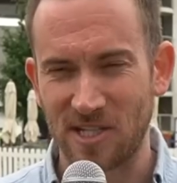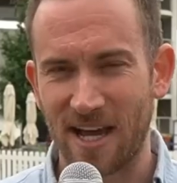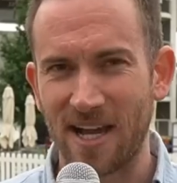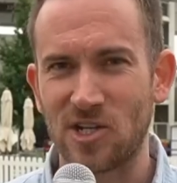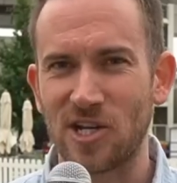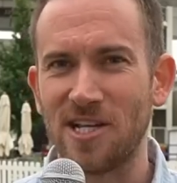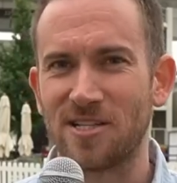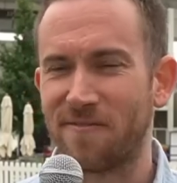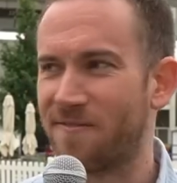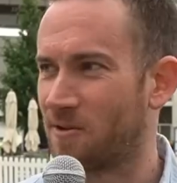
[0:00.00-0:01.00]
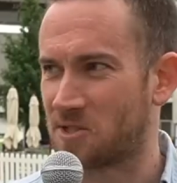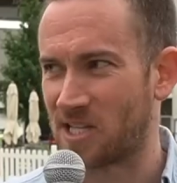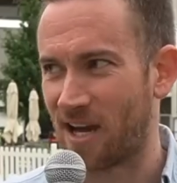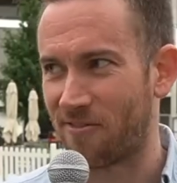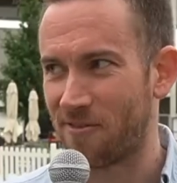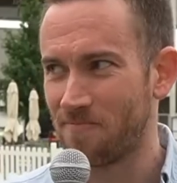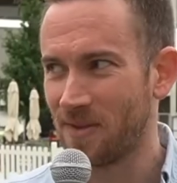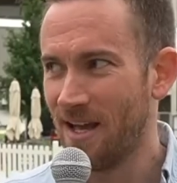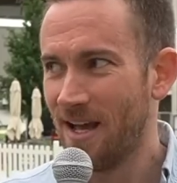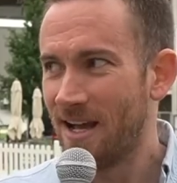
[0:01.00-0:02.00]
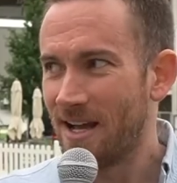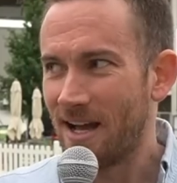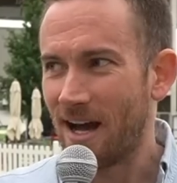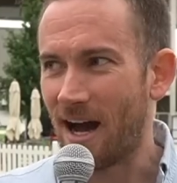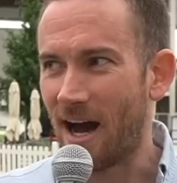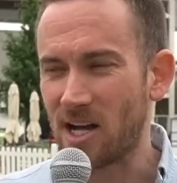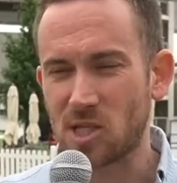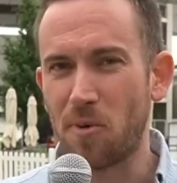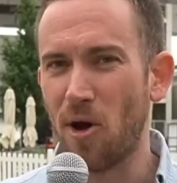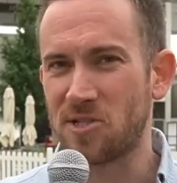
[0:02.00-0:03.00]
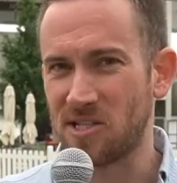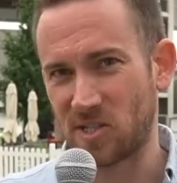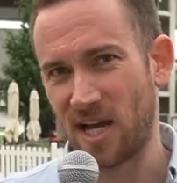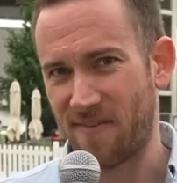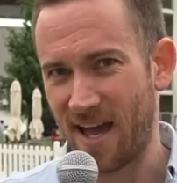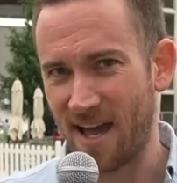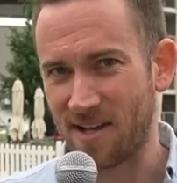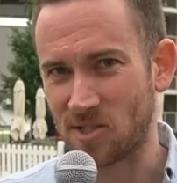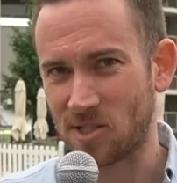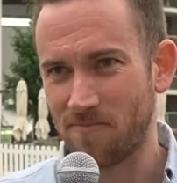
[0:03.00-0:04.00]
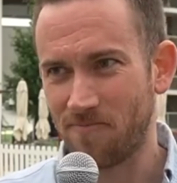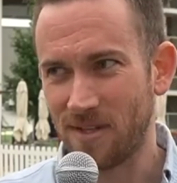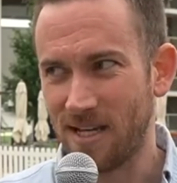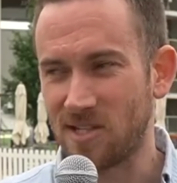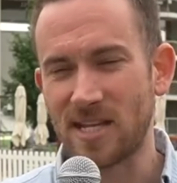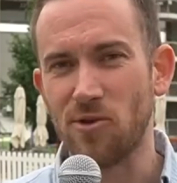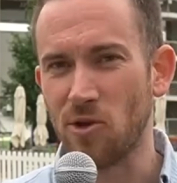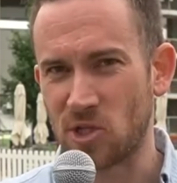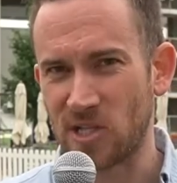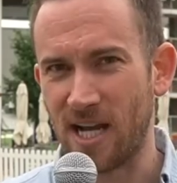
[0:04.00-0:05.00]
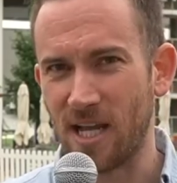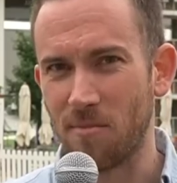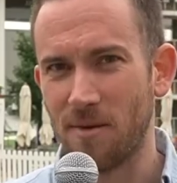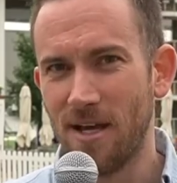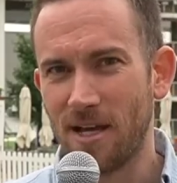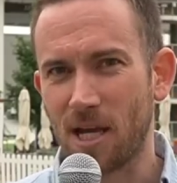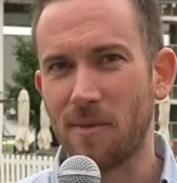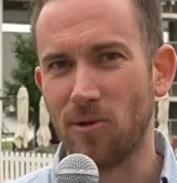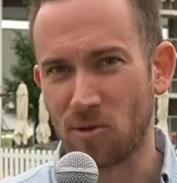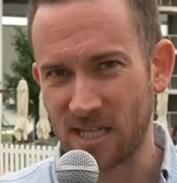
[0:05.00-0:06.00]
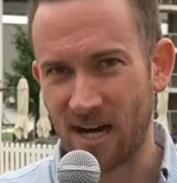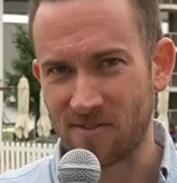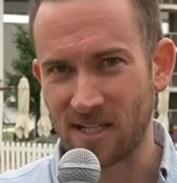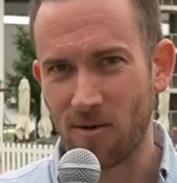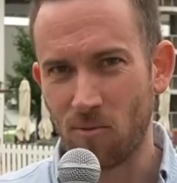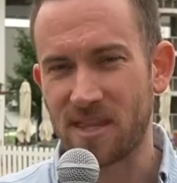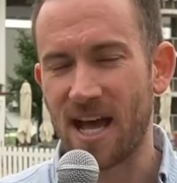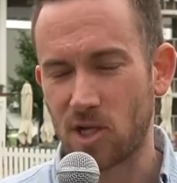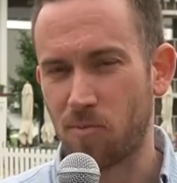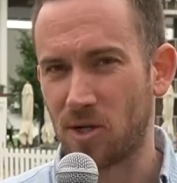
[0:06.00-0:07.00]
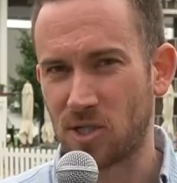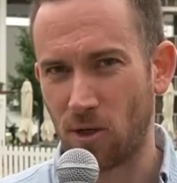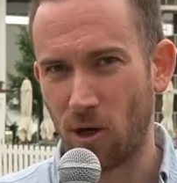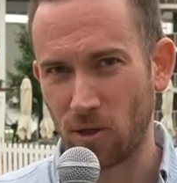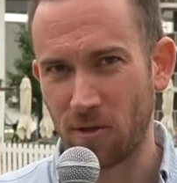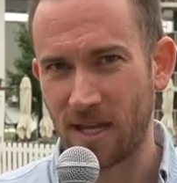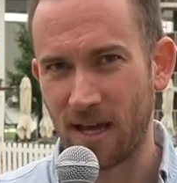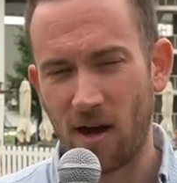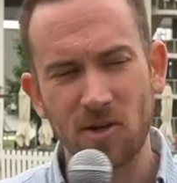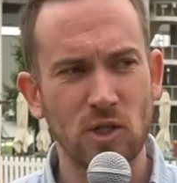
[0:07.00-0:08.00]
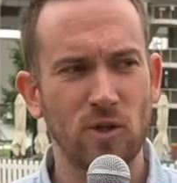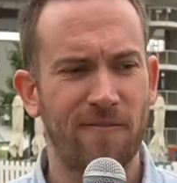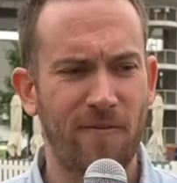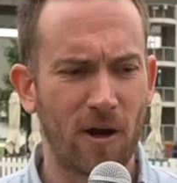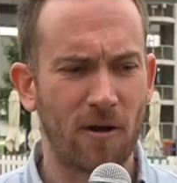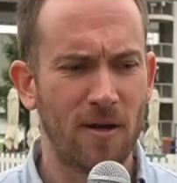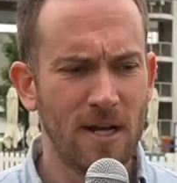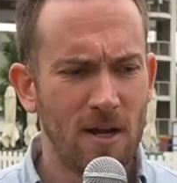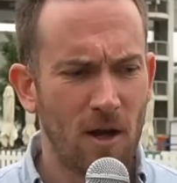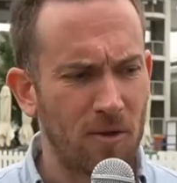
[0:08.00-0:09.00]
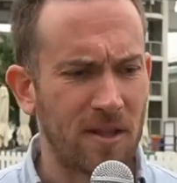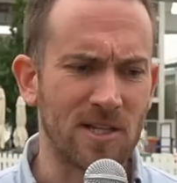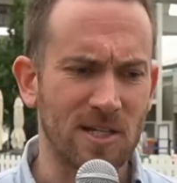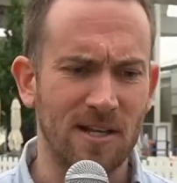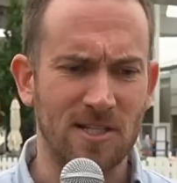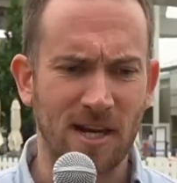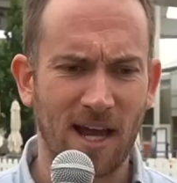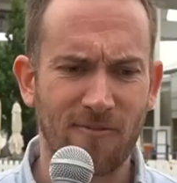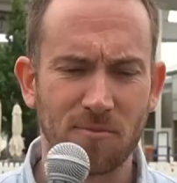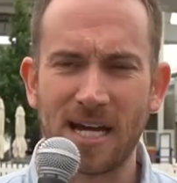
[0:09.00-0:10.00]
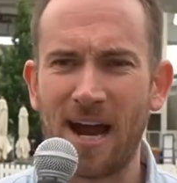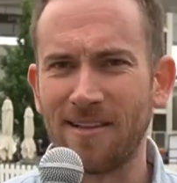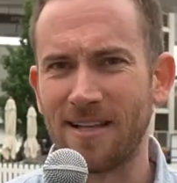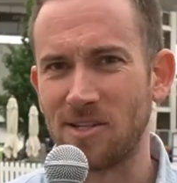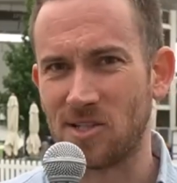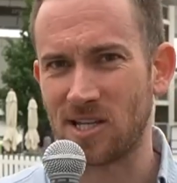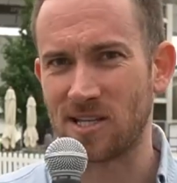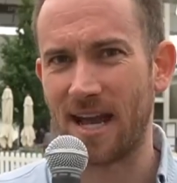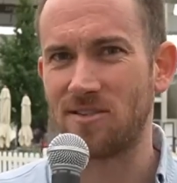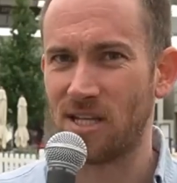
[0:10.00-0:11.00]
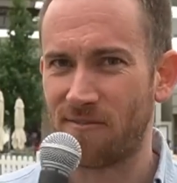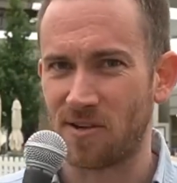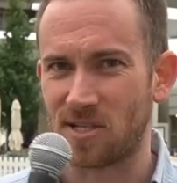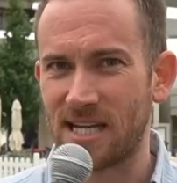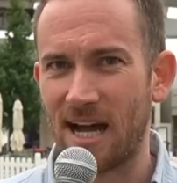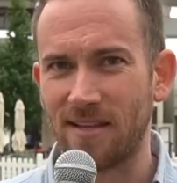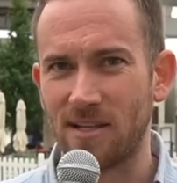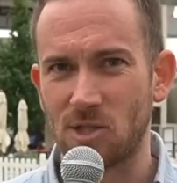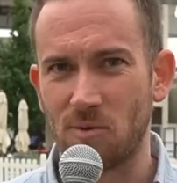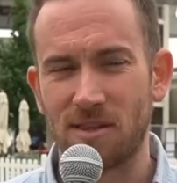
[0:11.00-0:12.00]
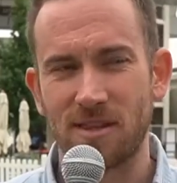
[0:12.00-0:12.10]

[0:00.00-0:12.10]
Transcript: today, geez, it felt safe. Are Spurs in safe hands? Is that new stadium going to be looked after with ANGE POSTECOGLOU there? I just saw a photo on the internet today from Tailenders yesterday, our dear friends at Tailenders